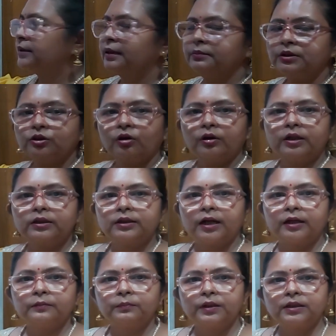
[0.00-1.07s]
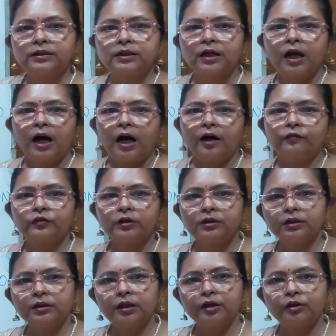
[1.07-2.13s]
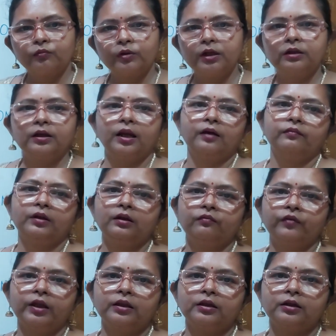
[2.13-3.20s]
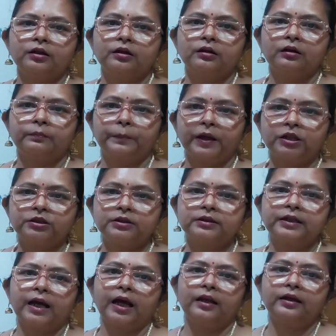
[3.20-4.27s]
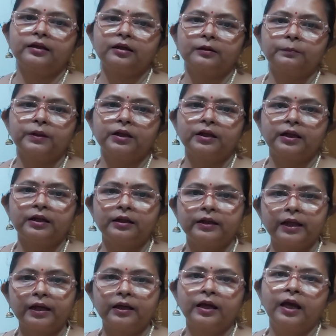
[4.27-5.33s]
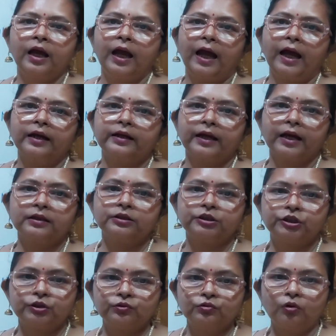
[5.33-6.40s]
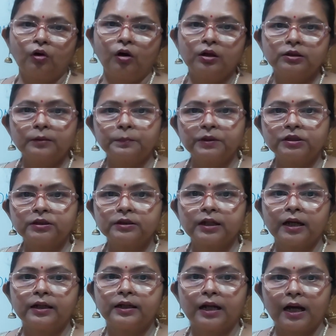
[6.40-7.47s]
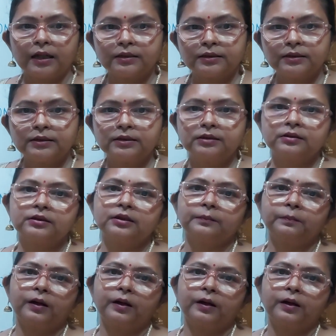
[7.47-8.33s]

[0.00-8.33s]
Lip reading: Semi-solid diet means after the liquid level, when the patient can little bit intake and can chew, or the patient can digest the